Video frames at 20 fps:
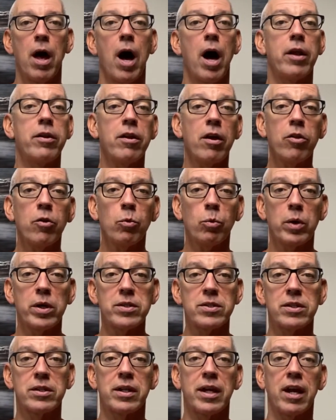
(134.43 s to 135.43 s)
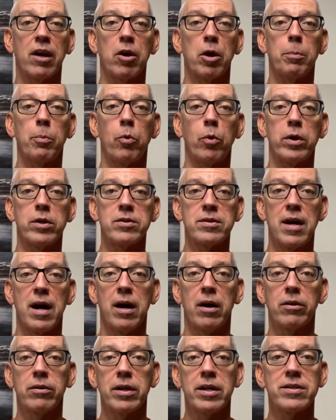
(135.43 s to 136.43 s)
Another reason Carrie points
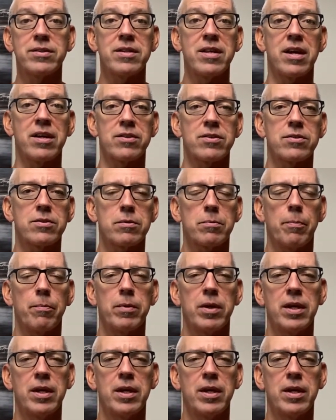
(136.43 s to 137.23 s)
out is this.